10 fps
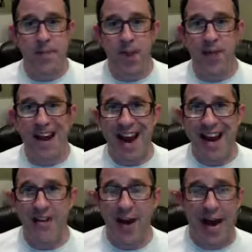I
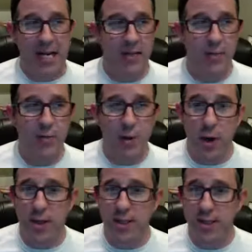ask them 3
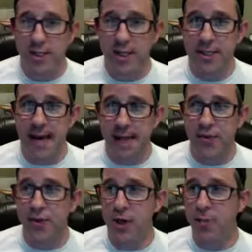questions, and these
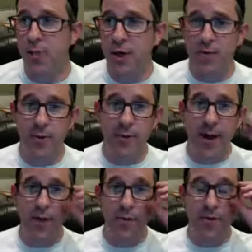answers come directly from
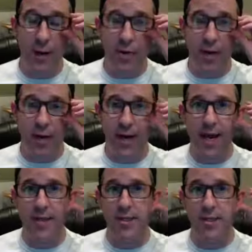that. And the reason I created that
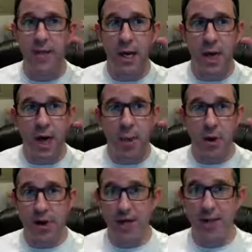is because I wanted
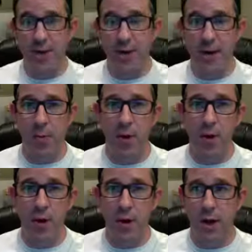you guys to be able to
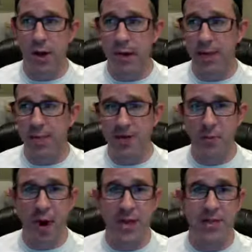network, get best
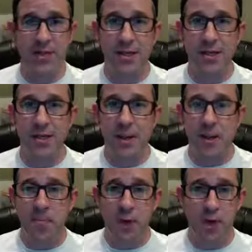practices,
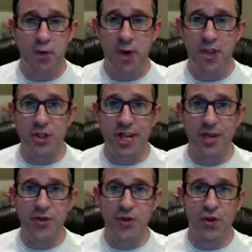get your questions
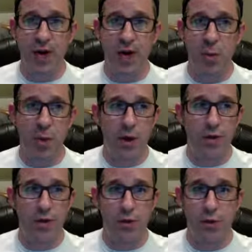answered, and I wanted
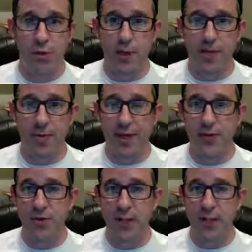to give my 2
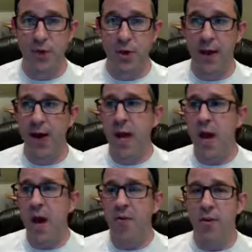cents on that.
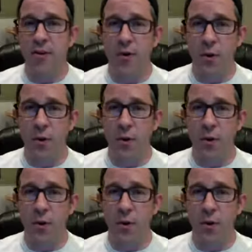For those of you